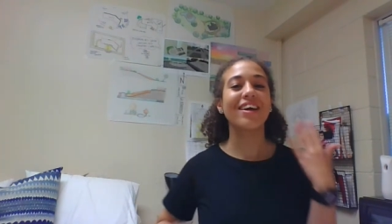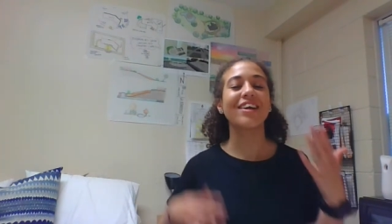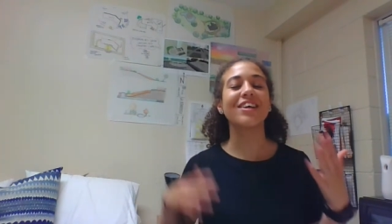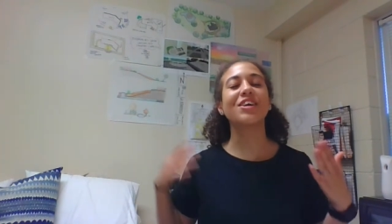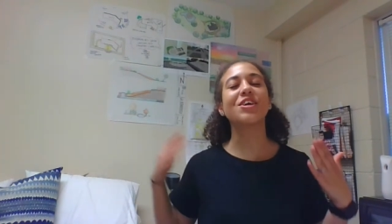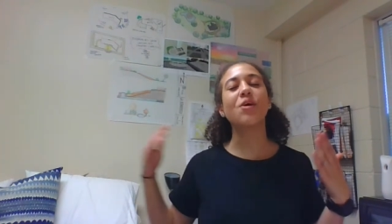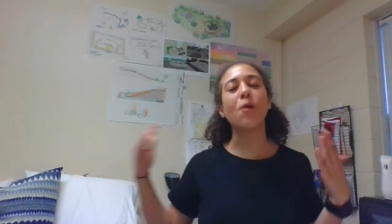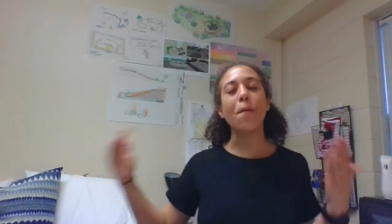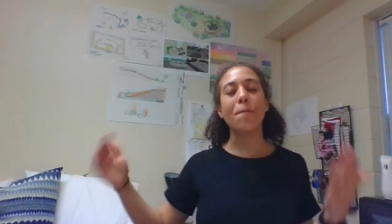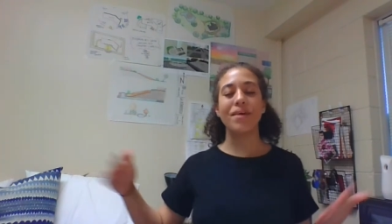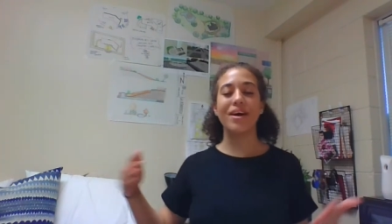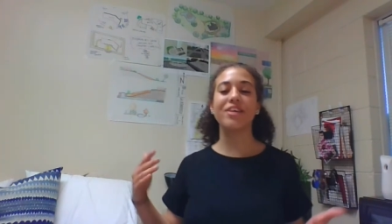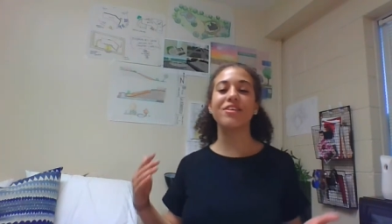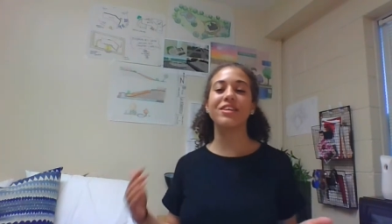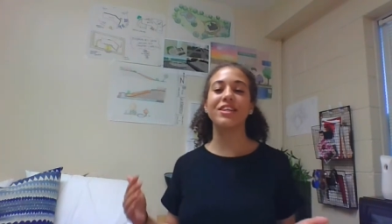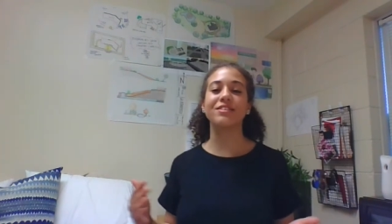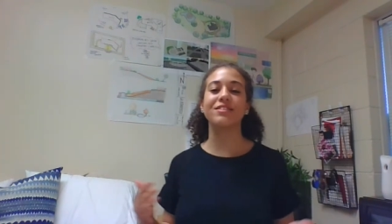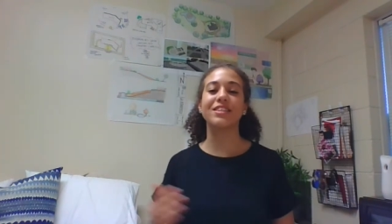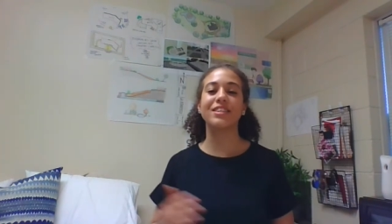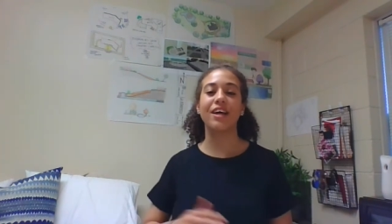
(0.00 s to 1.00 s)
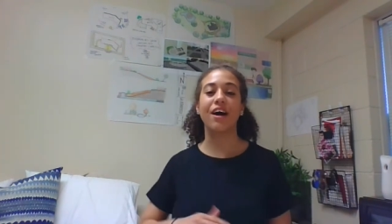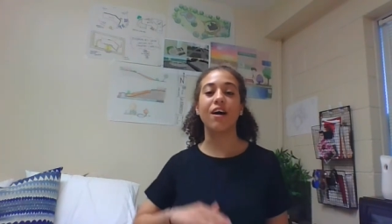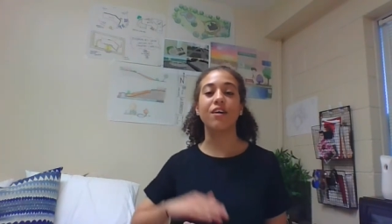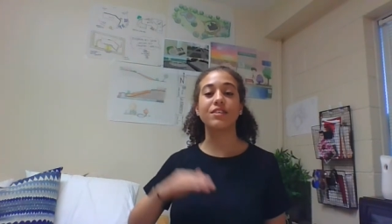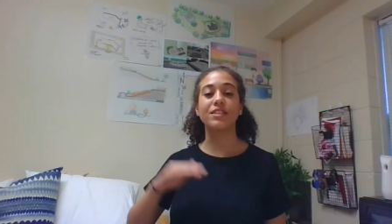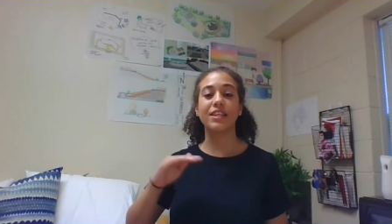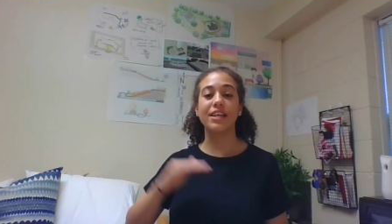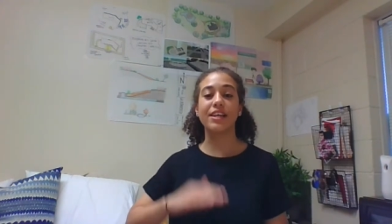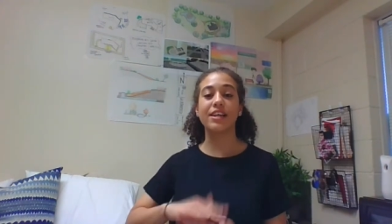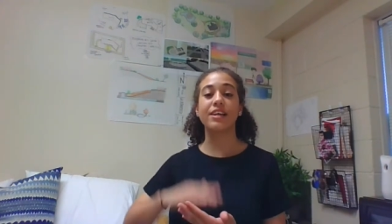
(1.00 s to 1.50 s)
better
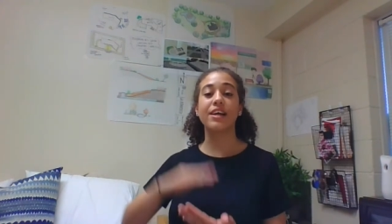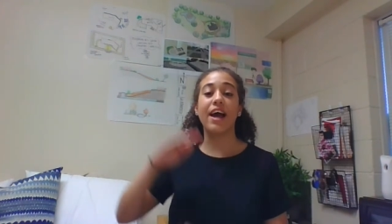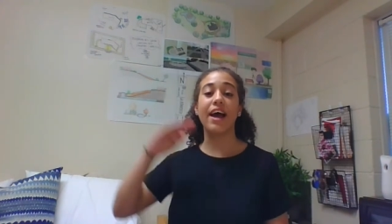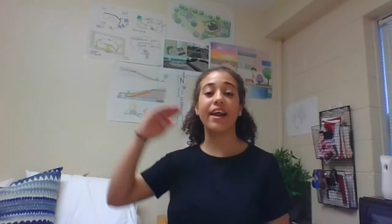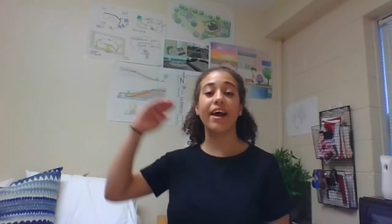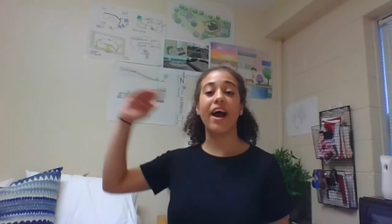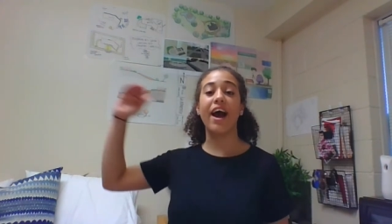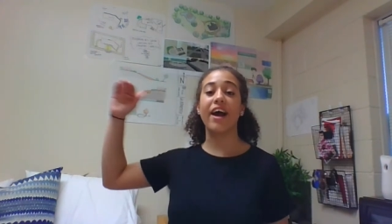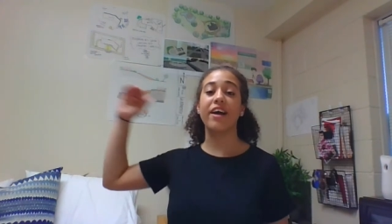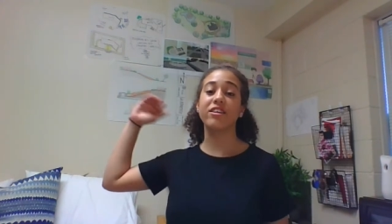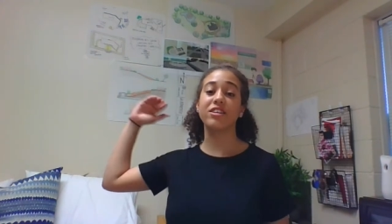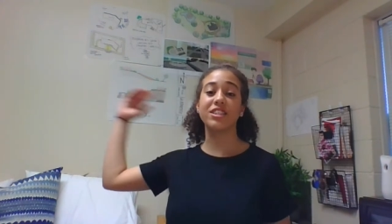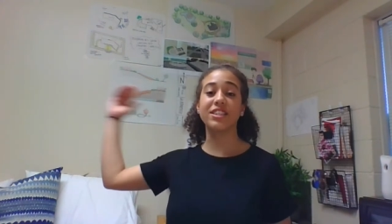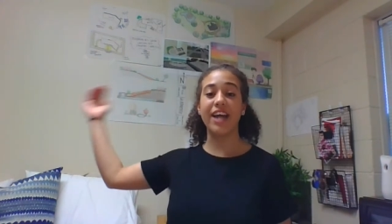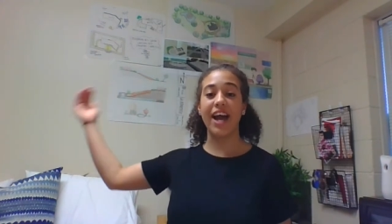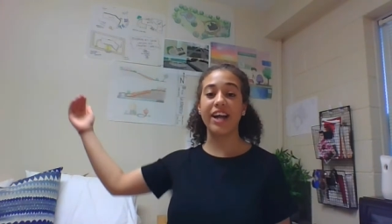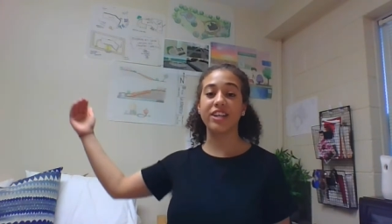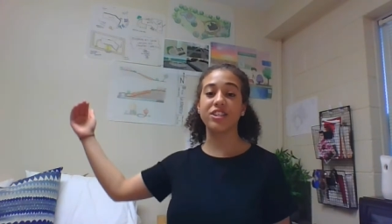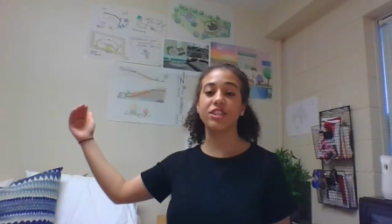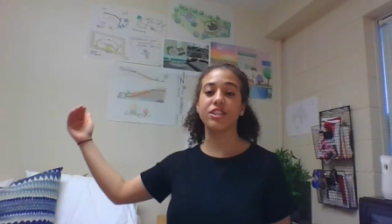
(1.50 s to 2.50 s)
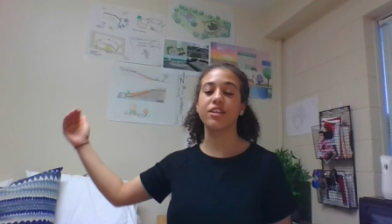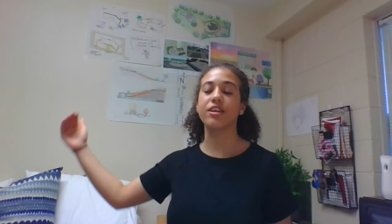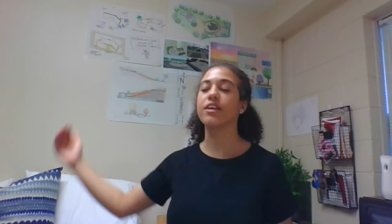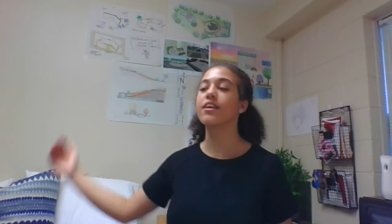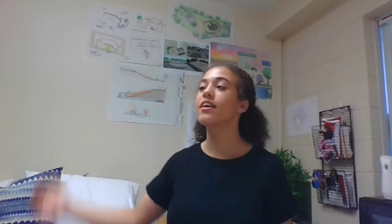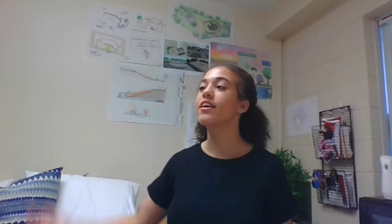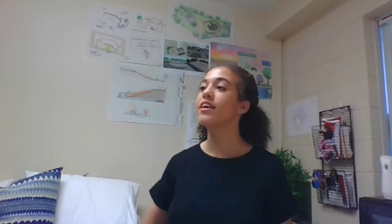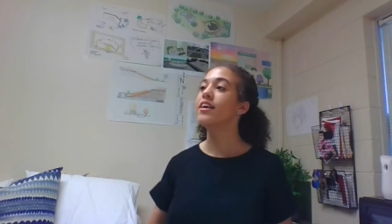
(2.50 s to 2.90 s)
themselves, get it at a higher stature.